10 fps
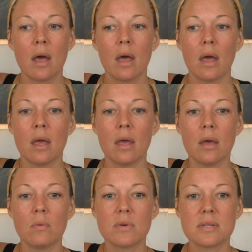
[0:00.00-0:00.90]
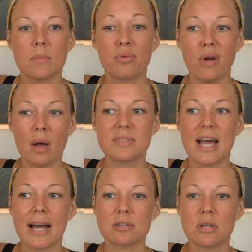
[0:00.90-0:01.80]
it was a prompt
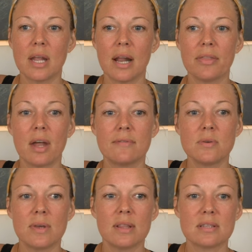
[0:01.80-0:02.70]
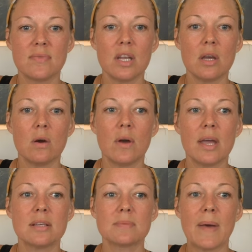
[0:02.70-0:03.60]
actually that I thought of doing this video
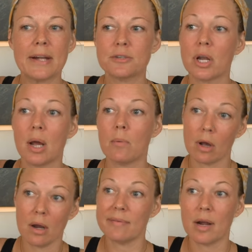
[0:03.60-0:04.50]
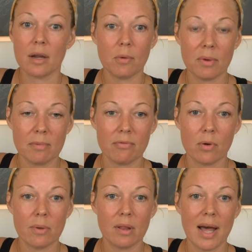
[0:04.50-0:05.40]
is Patrick and I were kind of arguing
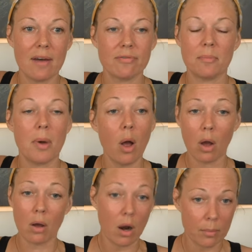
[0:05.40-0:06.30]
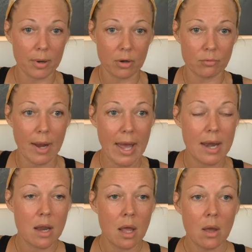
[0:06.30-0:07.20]
before we left about our bird
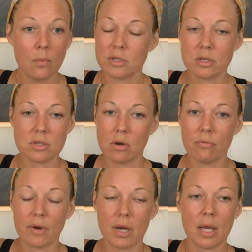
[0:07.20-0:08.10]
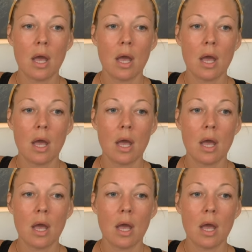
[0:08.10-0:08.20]
Red, which is so funny.